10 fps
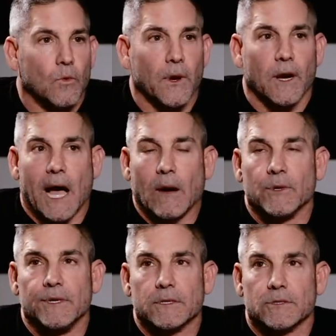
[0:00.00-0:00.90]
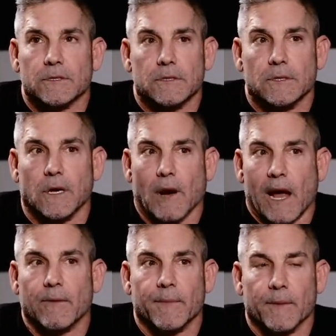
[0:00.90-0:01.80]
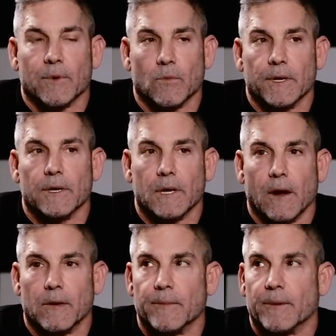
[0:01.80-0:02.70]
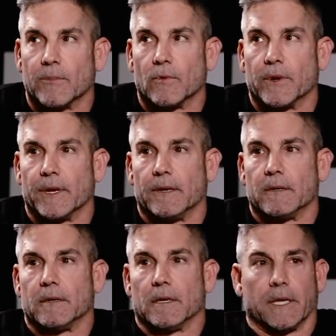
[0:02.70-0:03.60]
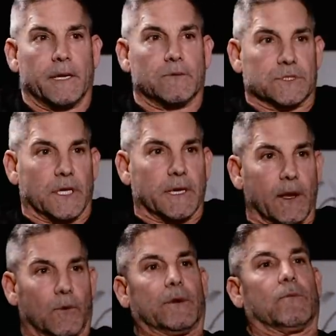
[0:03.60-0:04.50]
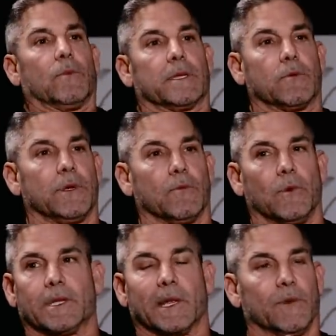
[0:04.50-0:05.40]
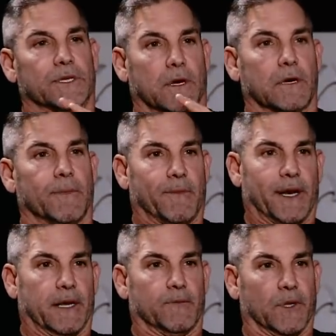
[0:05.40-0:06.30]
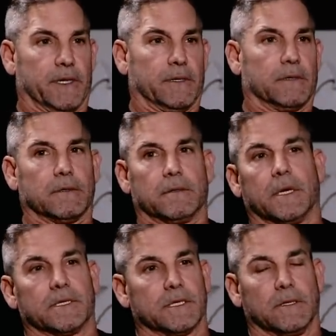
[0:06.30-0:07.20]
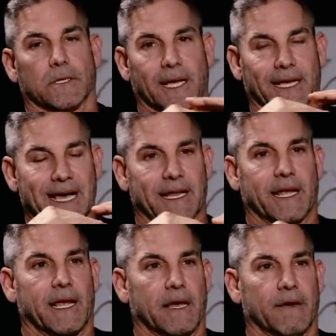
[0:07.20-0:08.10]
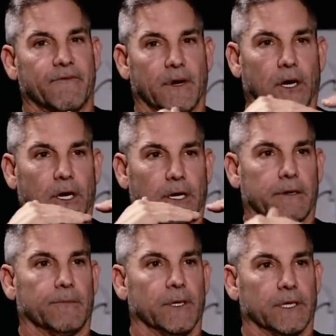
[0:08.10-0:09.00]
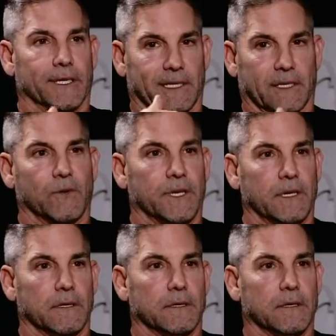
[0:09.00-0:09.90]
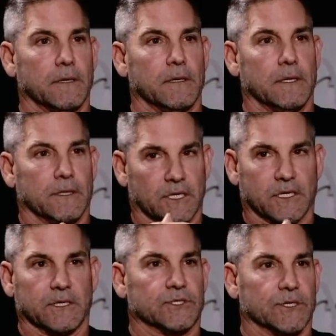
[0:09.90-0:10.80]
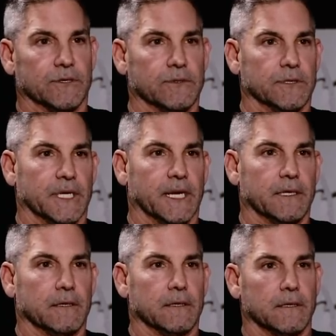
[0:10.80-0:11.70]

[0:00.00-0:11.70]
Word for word: point? Well, I wouldn't. Did, you know, I remember when I remember when Elena was like, "Hey, when, when can we when can we talk about buying a plane?" I said, "Look, I got to have a hundred million liquid uh-huh. to consider doing that."